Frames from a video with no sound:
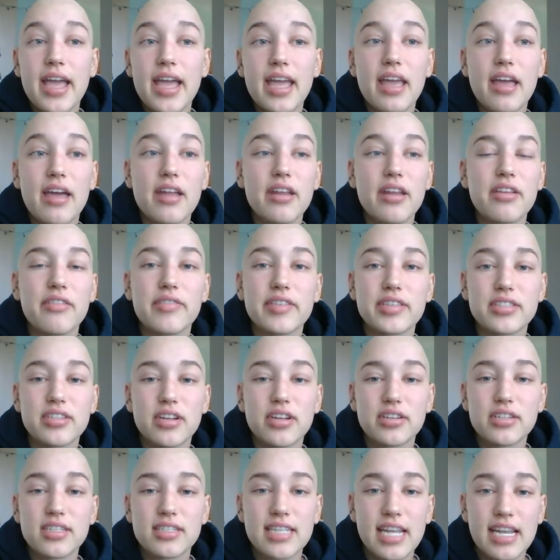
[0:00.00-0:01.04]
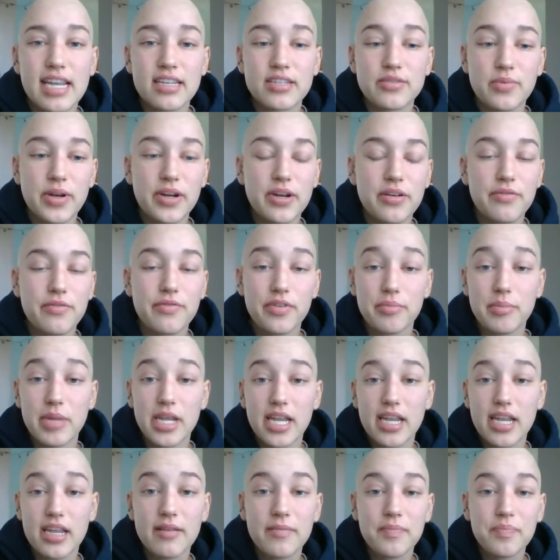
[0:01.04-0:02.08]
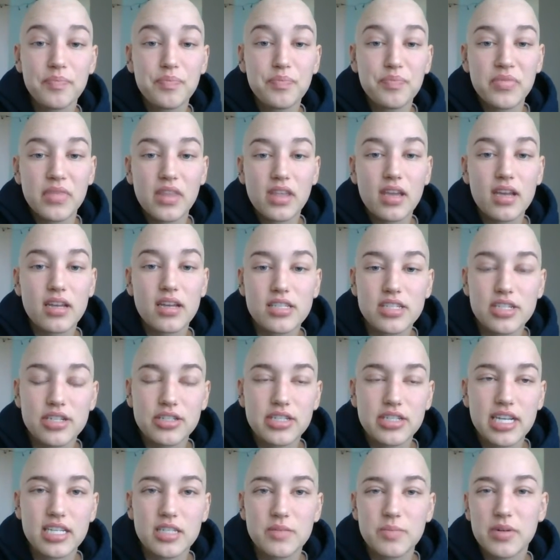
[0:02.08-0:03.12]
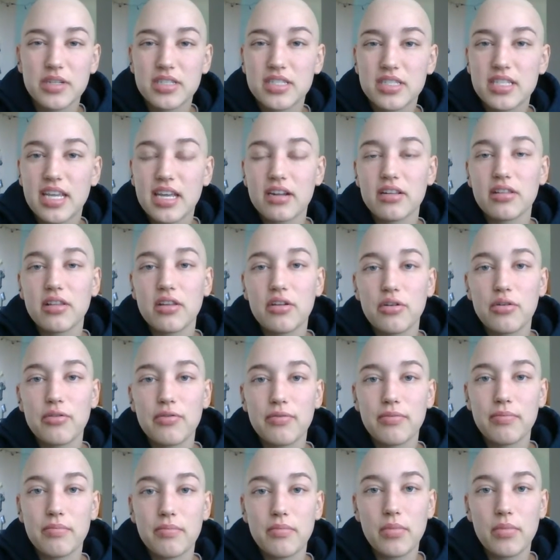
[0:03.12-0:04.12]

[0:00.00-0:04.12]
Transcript: And if it starts to taste weird, for me, because your taste buds get a little